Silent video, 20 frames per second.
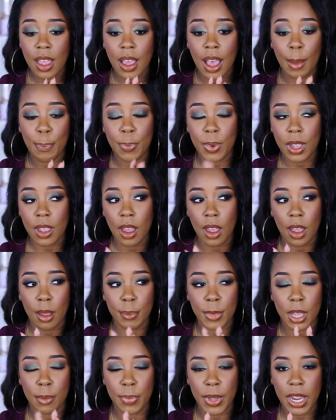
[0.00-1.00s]
i
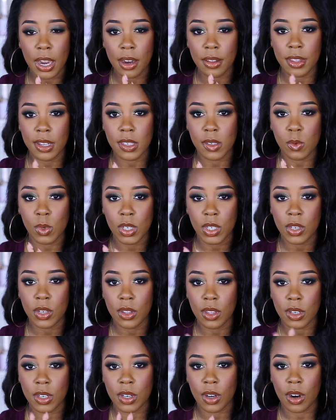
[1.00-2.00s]
um, compared this one to
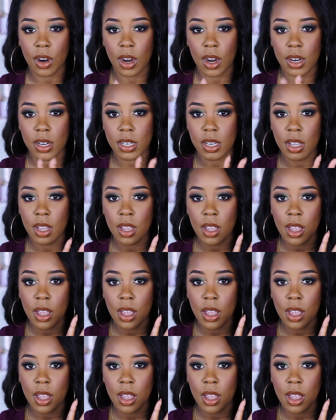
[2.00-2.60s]
the tarte